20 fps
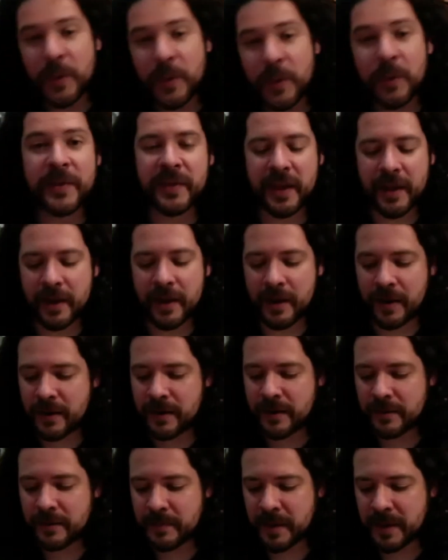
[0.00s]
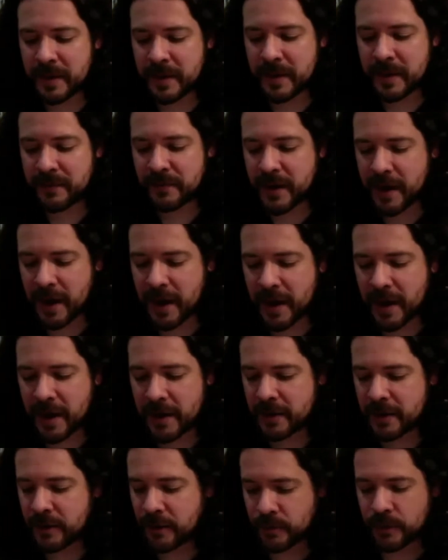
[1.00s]
yeah, we went there, my friend
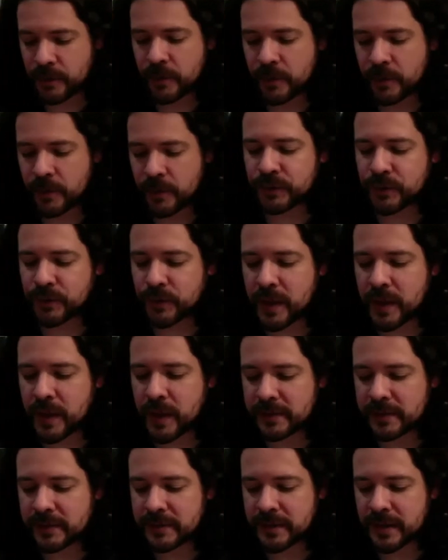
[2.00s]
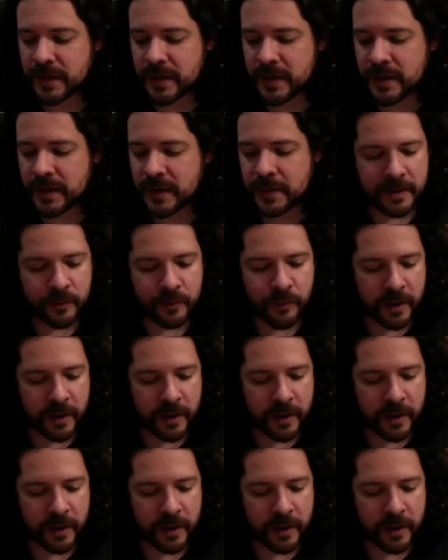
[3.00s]
and I, who also collects